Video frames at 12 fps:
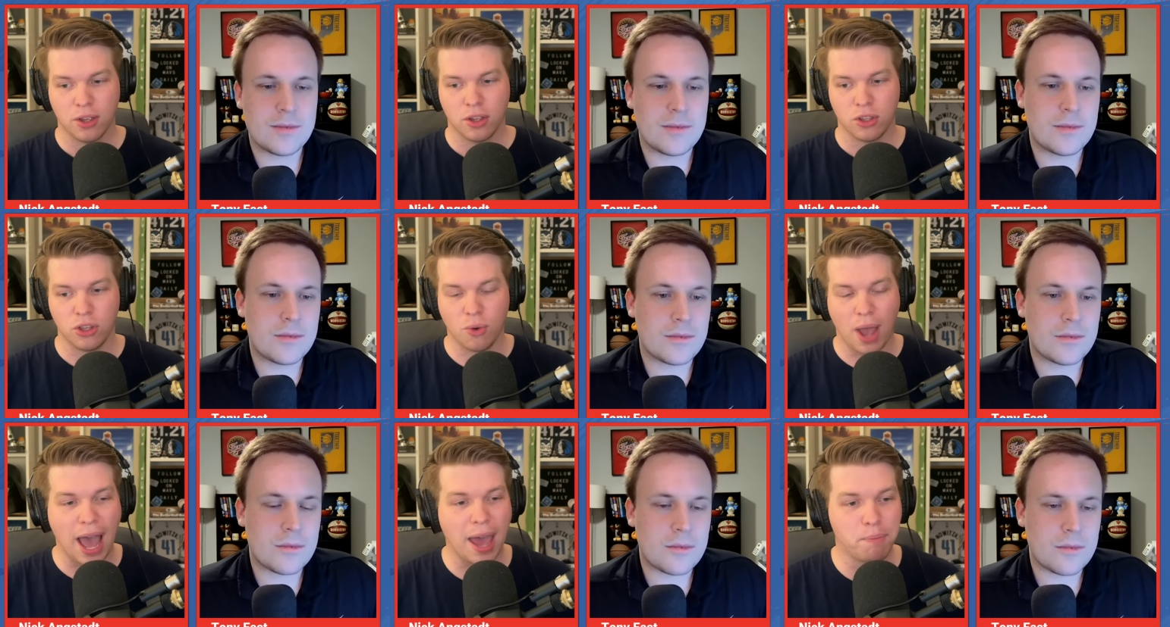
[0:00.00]
Speaker 1: you
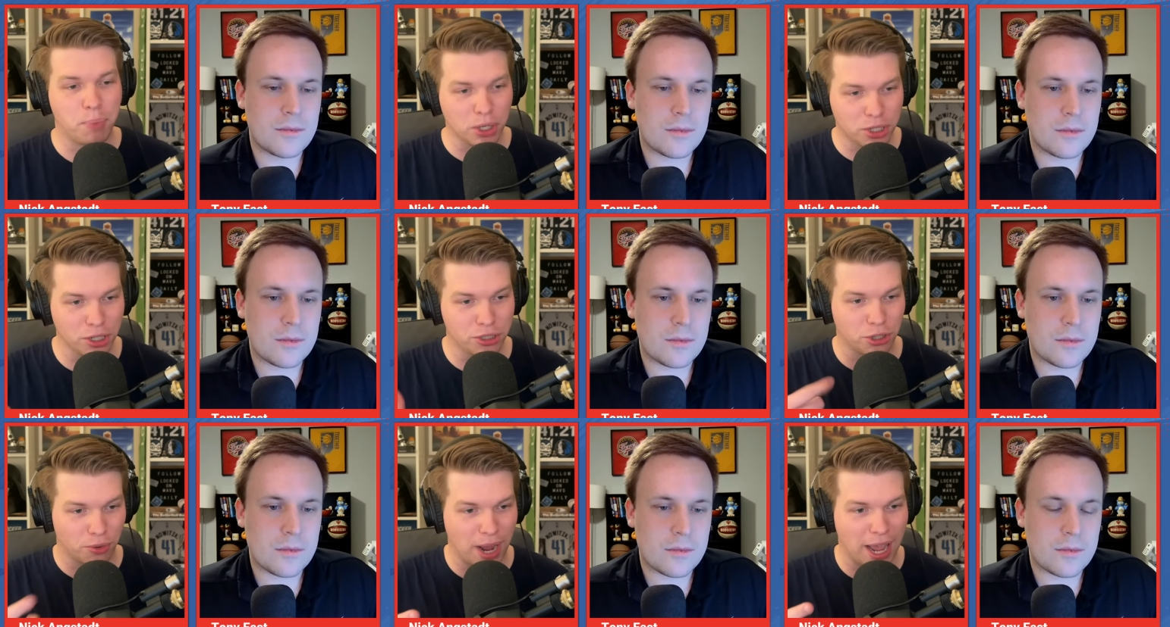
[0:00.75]
add Booker,
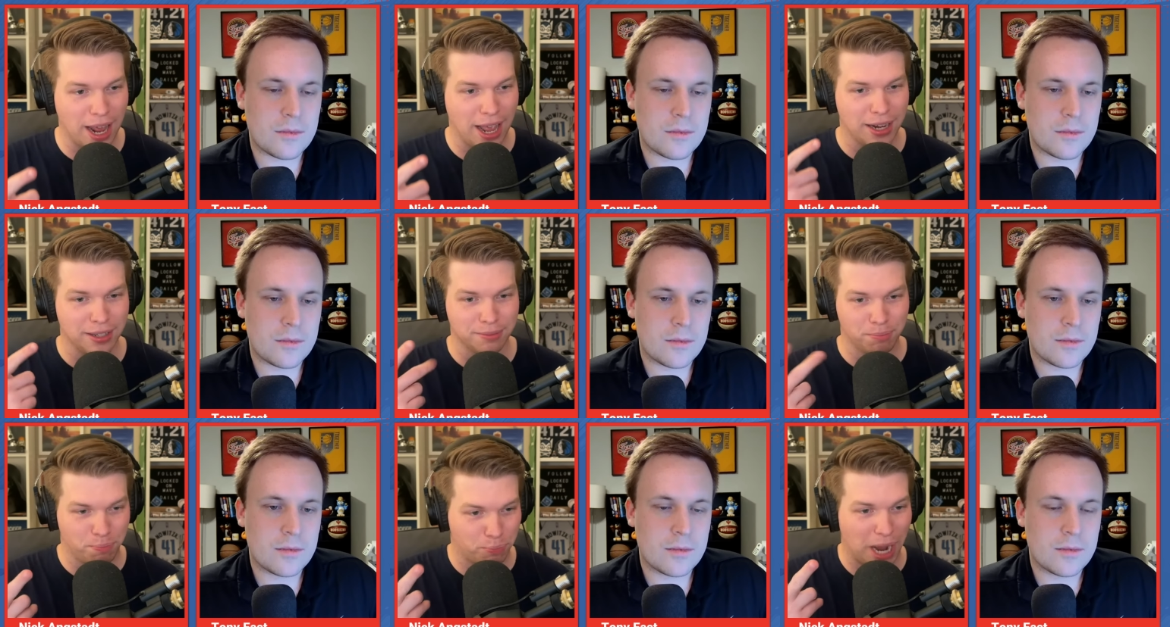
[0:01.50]
Durant, and
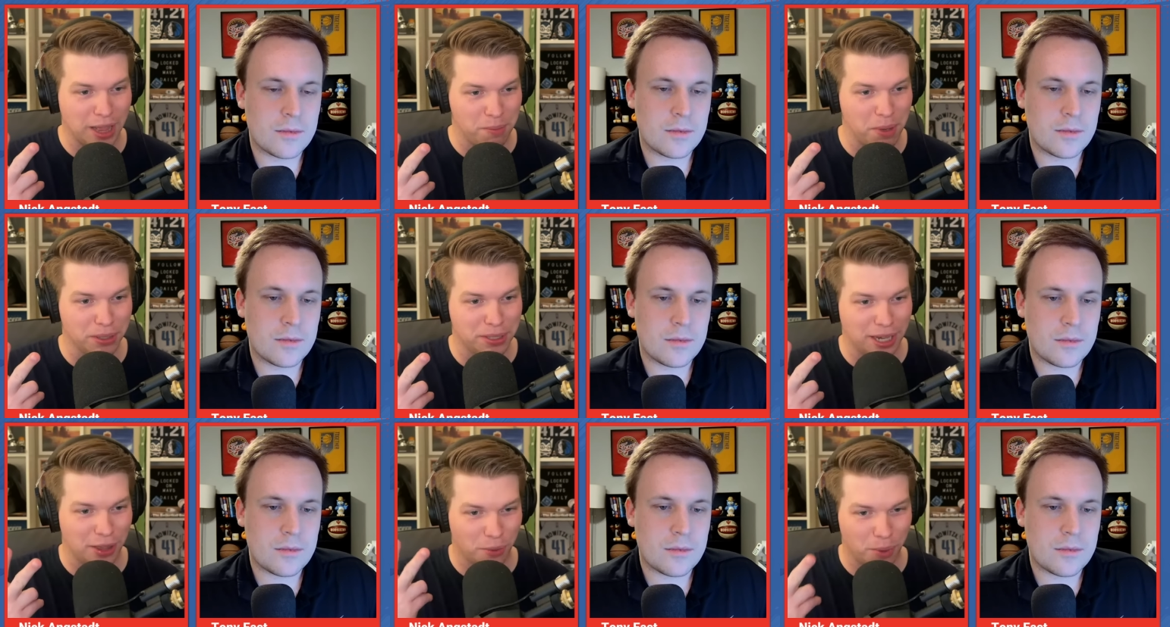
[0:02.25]
Bradley Beal
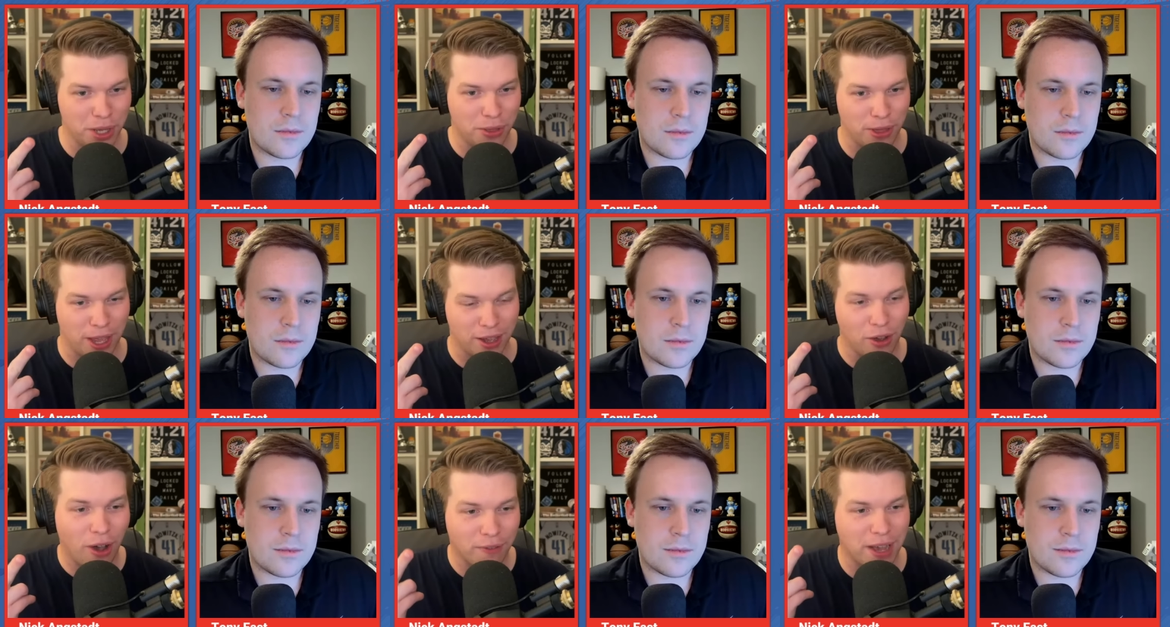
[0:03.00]
together. What do you think?
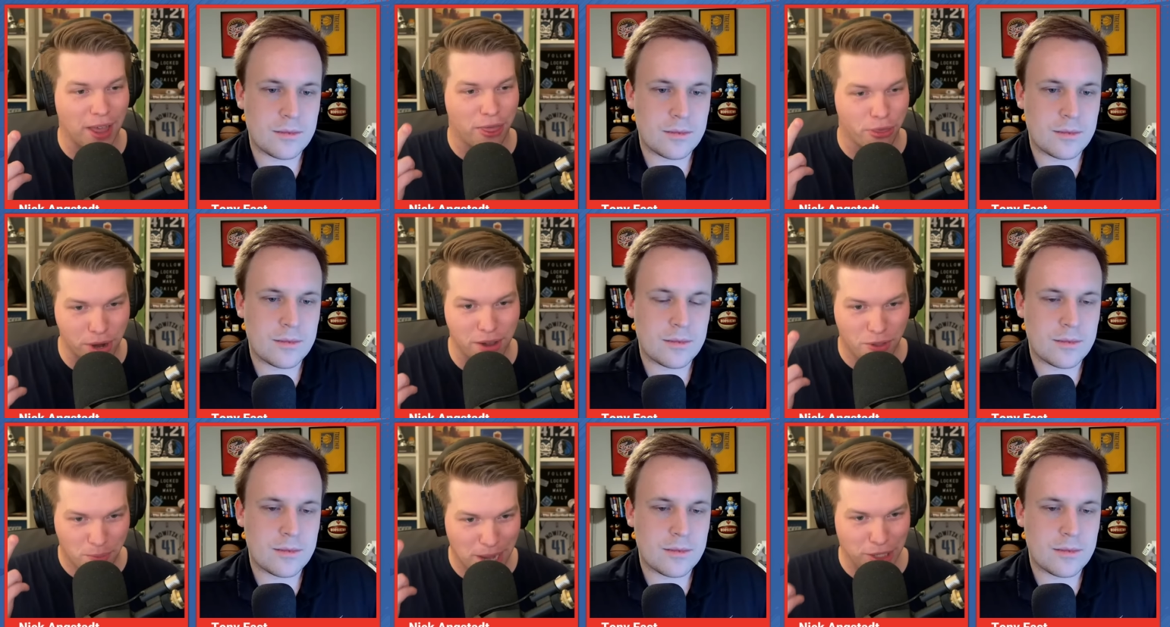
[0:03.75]
Oh, I've got 3 of
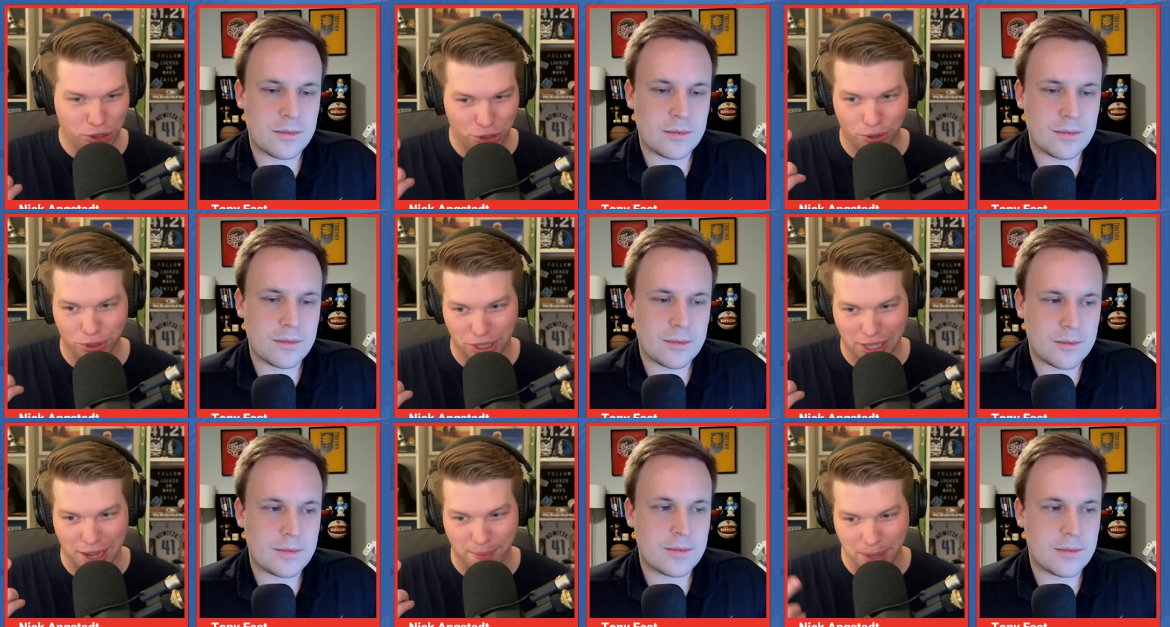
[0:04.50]
the best shooters in
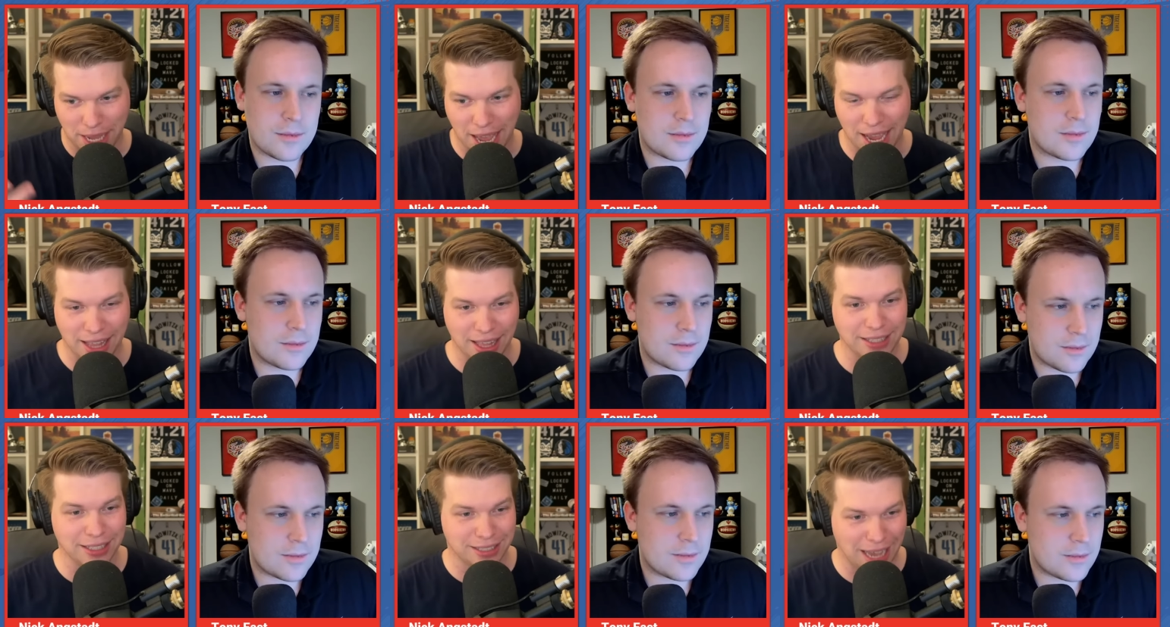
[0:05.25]
the NBA, and
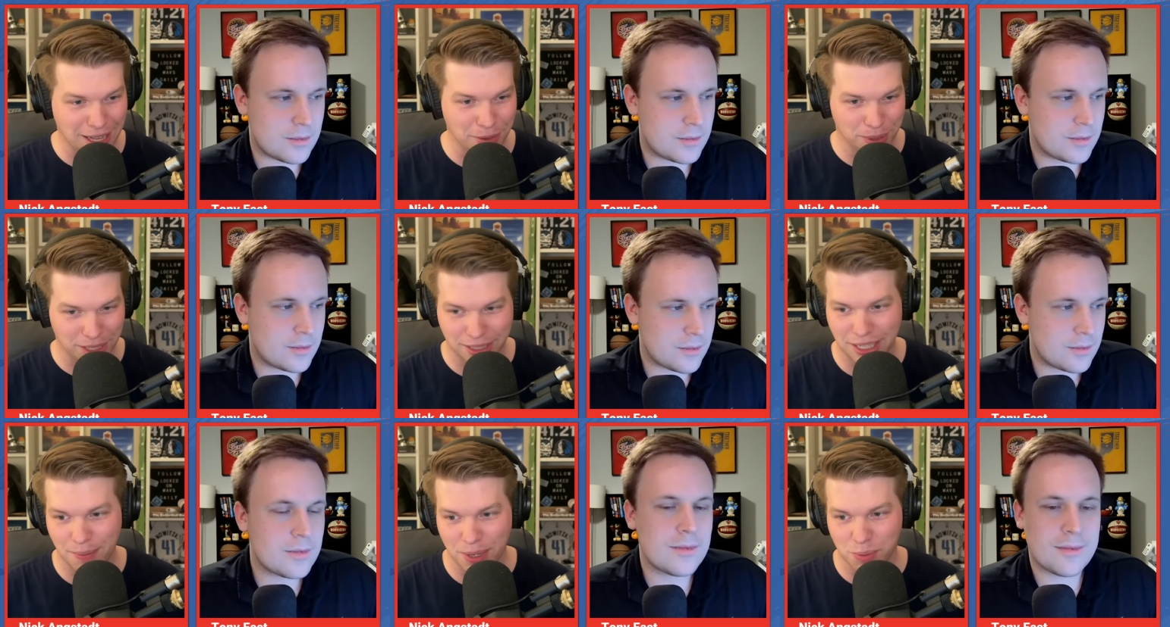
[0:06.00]
that's exactly what this
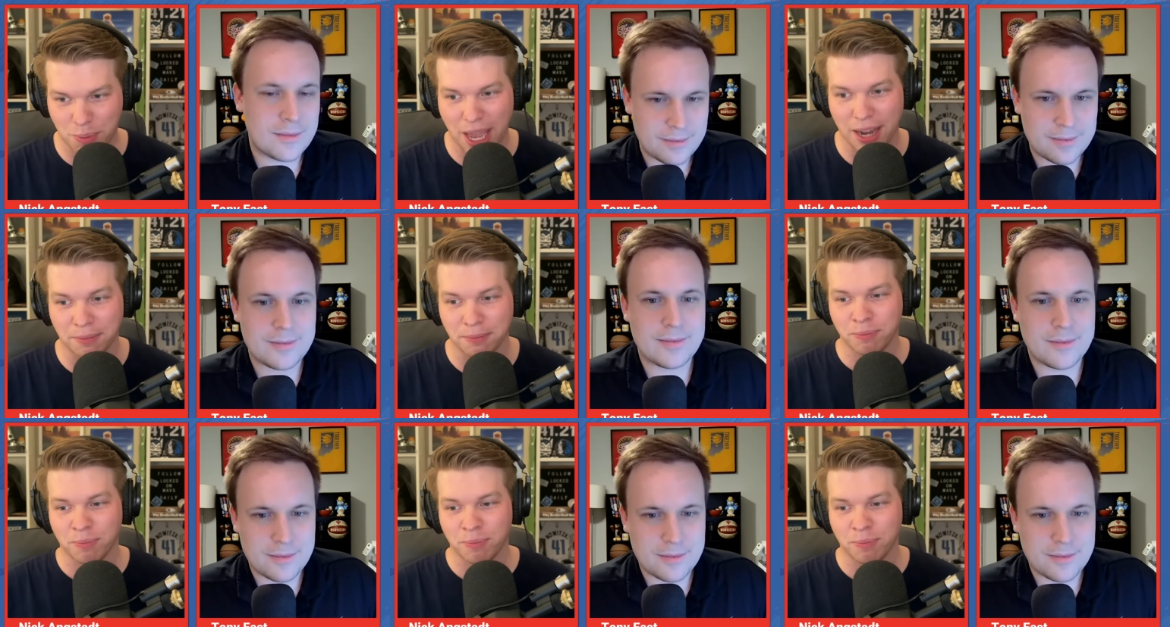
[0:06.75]
team has been.